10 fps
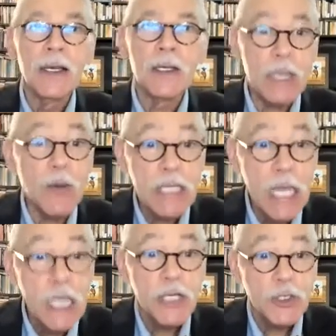Because I was
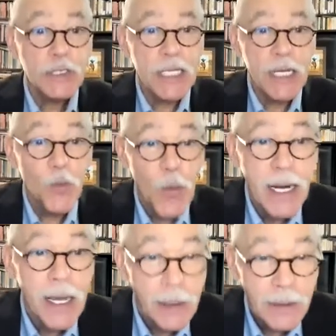interested in
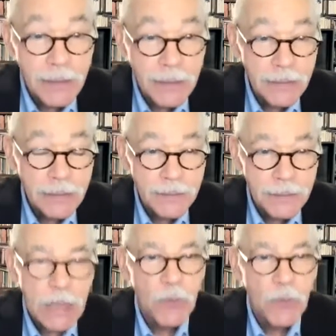winning. That